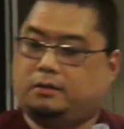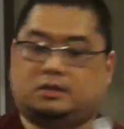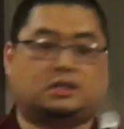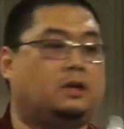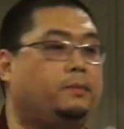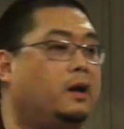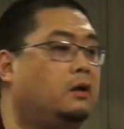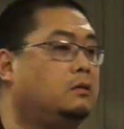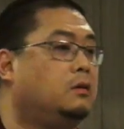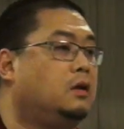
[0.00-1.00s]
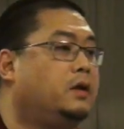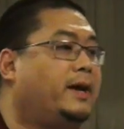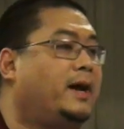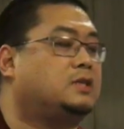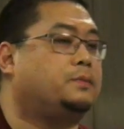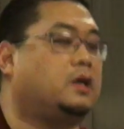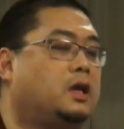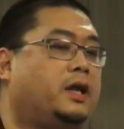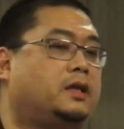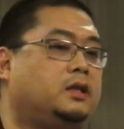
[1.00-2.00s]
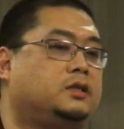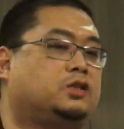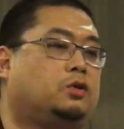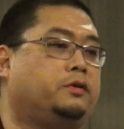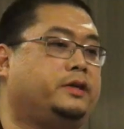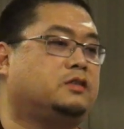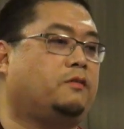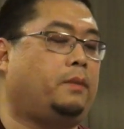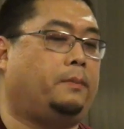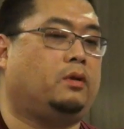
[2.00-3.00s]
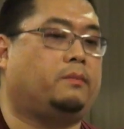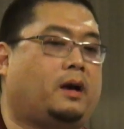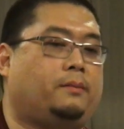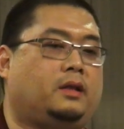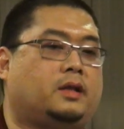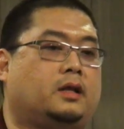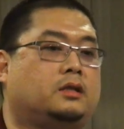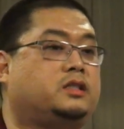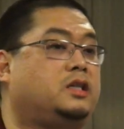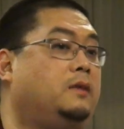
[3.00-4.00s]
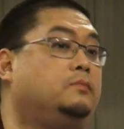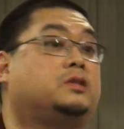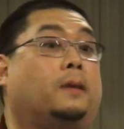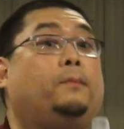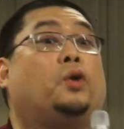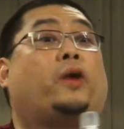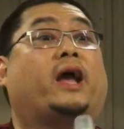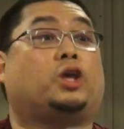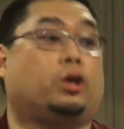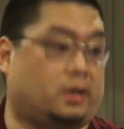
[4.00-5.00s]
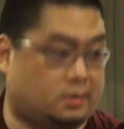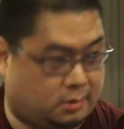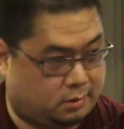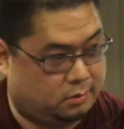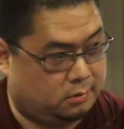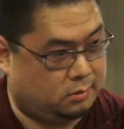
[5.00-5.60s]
Sing Piao has been collecting stories from people about me that seems miraculous.